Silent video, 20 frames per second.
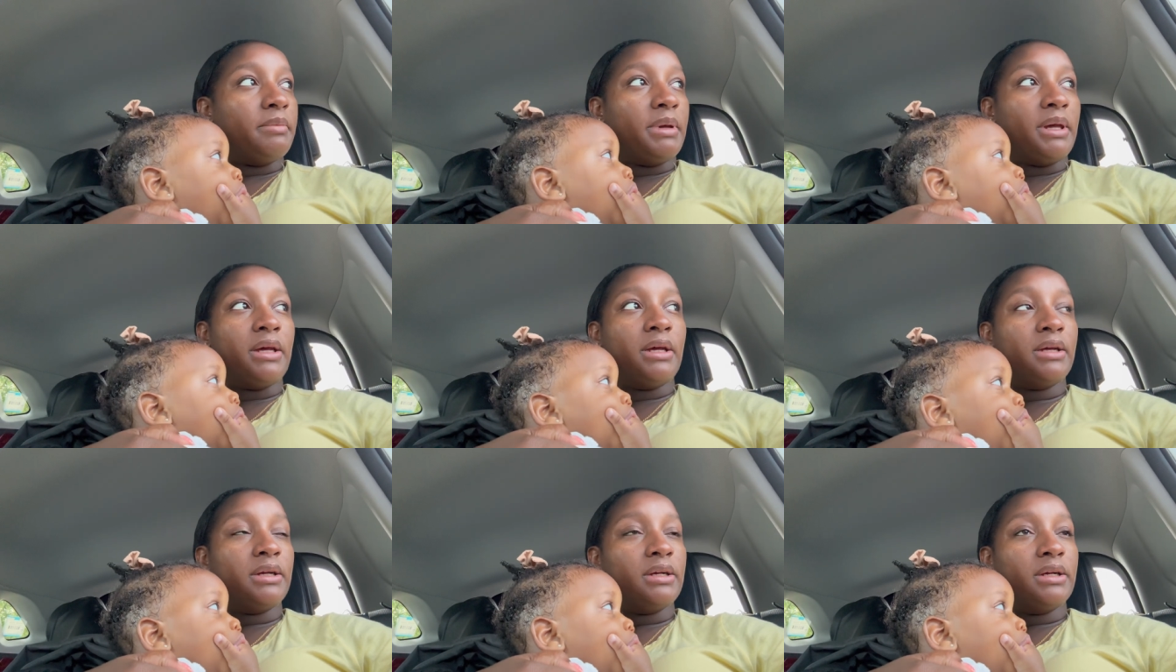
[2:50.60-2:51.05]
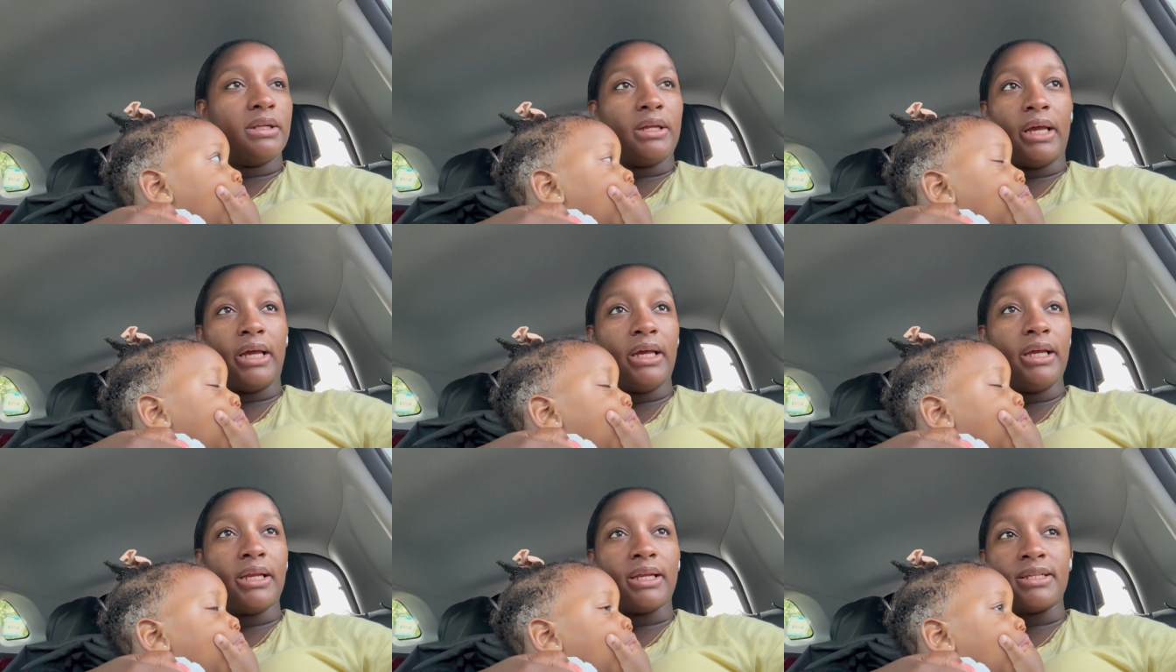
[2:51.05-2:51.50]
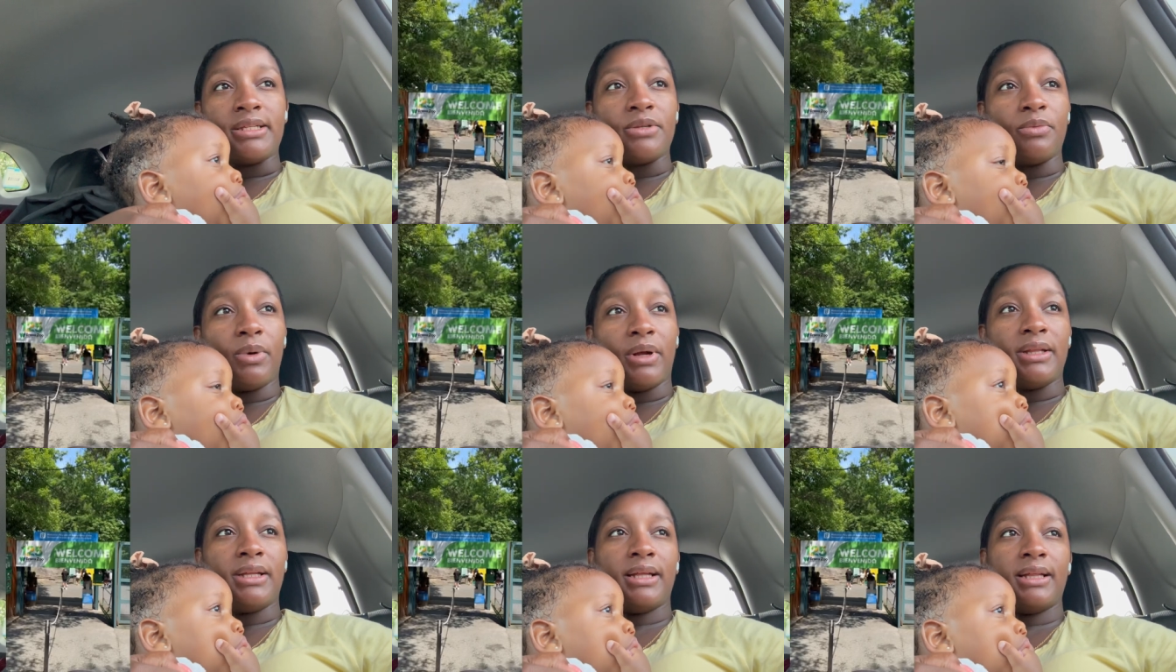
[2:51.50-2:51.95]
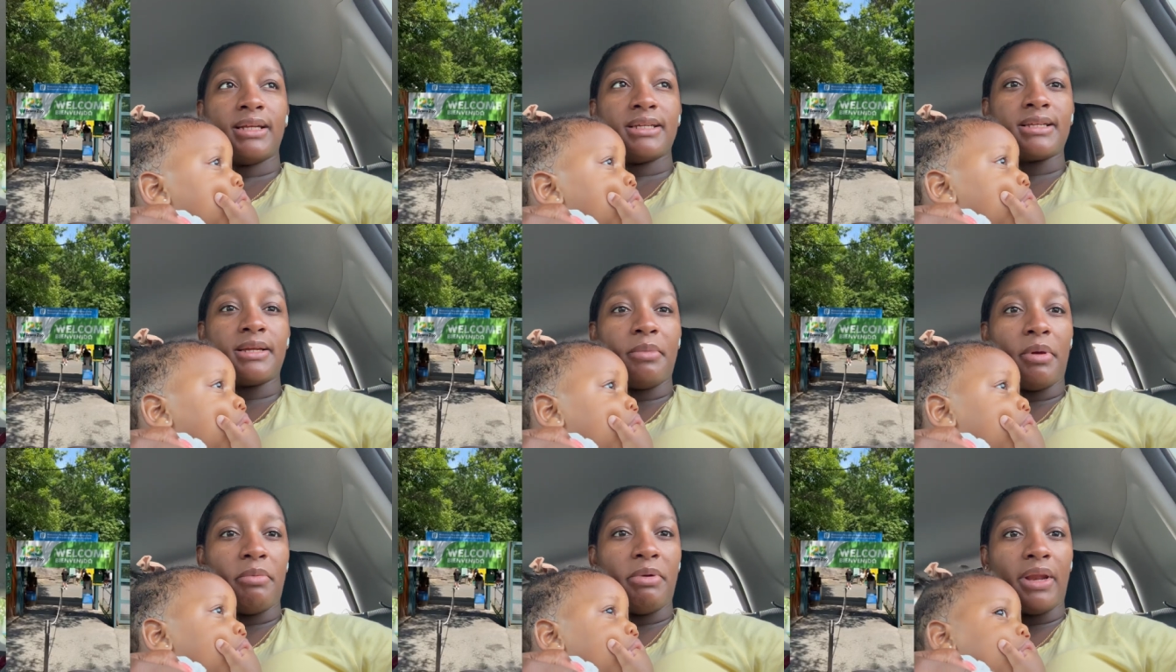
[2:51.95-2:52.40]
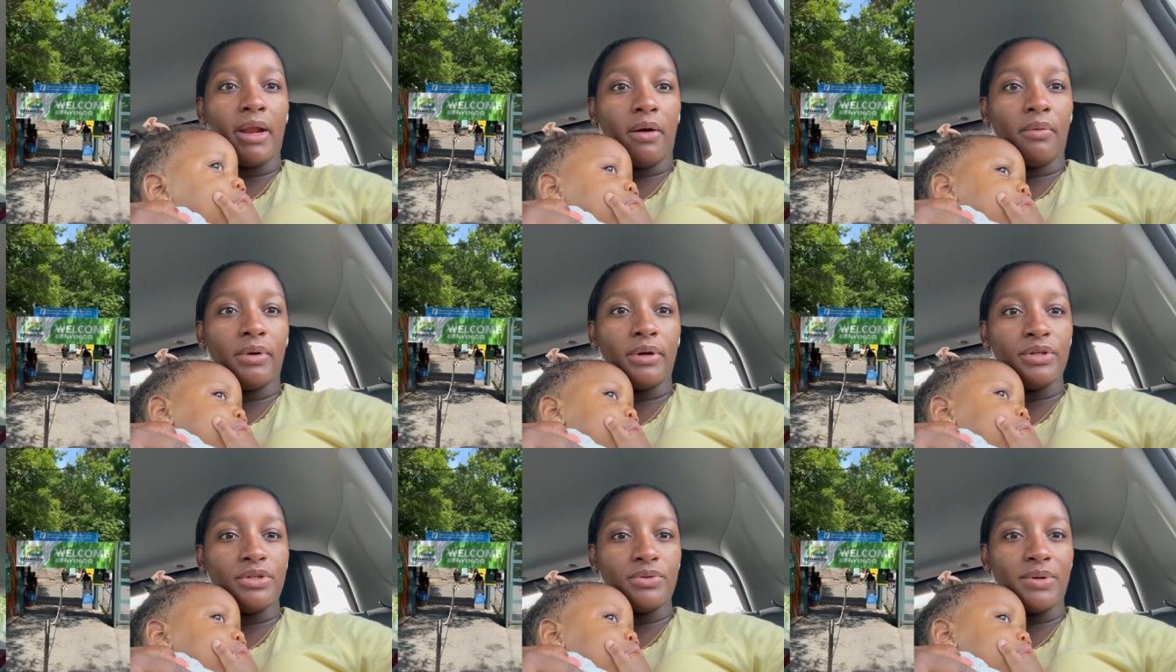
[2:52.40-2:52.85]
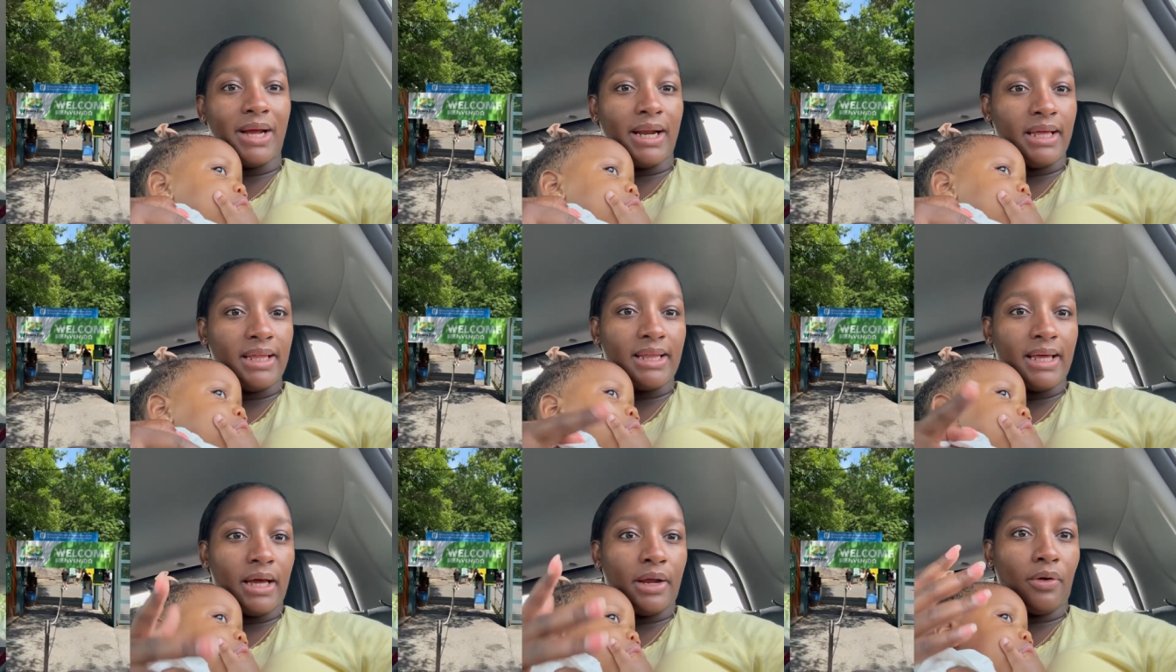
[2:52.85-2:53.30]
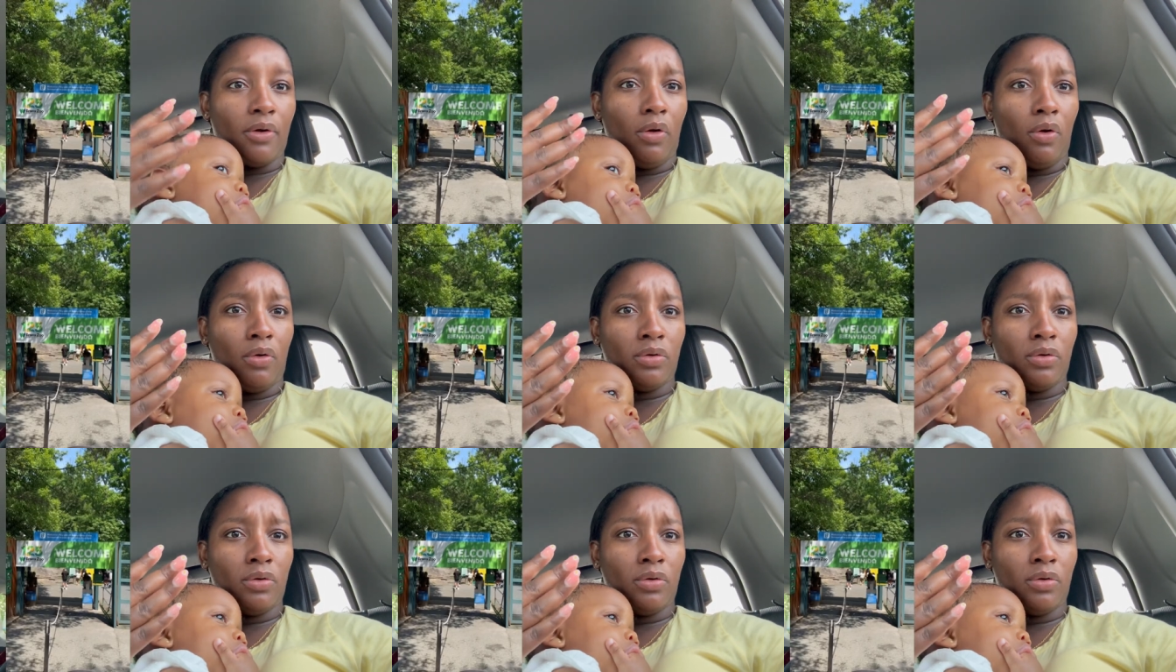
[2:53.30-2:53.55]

me. The heat is the one thing that's gonna make me not want to do anything at all.